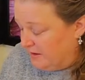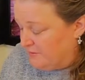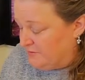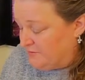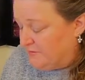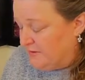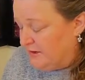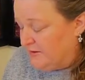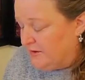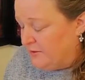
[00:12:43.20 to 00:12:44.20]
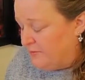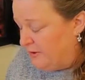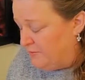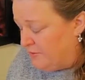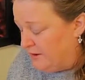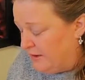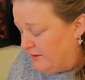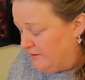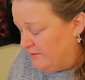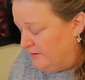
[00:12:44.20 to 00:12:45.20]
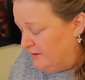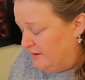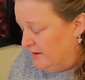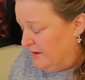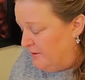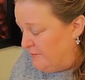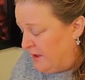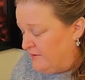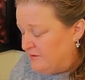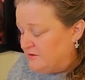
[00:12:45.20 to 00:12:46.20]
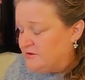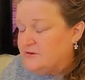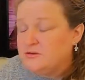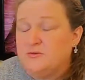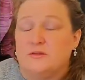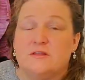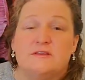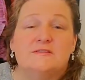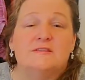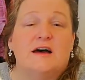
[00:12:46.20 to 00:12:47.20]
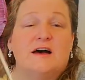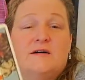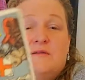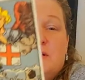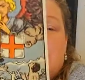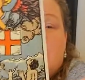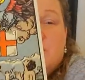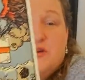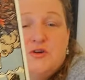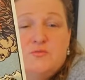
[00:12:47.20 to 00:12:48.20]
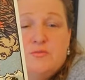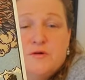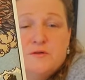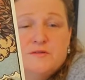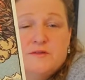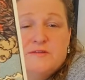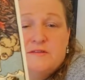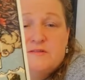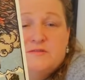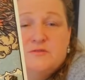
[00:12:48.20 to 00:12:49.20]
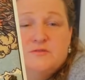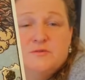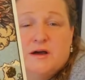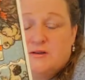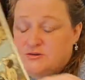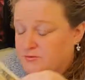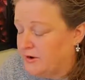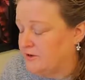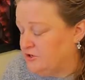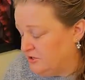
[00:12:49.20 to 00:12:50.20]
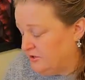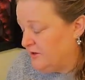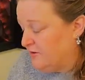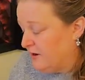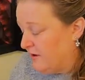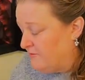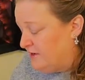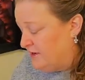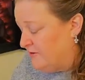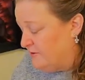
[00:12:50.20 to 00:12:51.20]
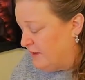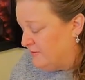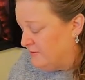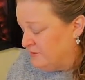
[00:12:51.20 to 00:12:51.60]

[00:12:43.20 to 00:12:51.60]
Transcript: some clarity being brought in, having to do with this new birth and this new direction that you're having in your life.